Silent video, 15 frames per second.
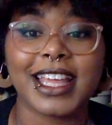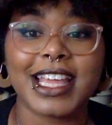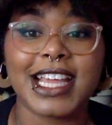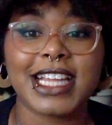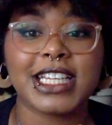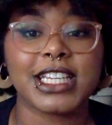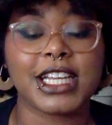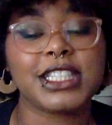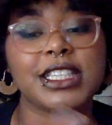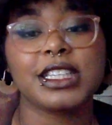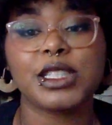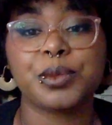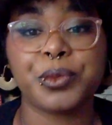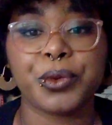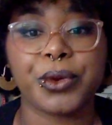it does
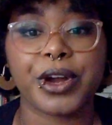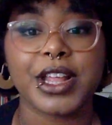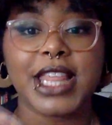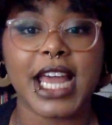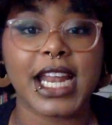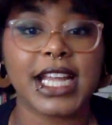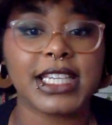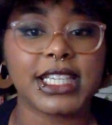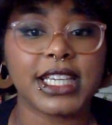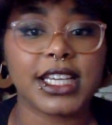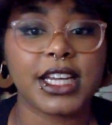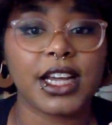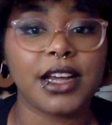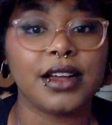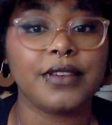explore that idea
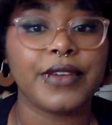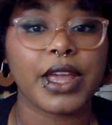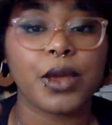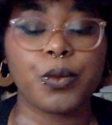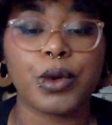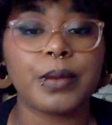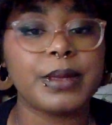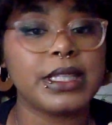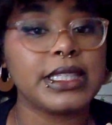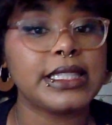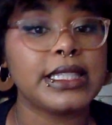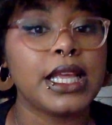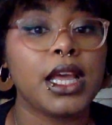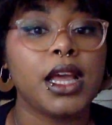of a woman's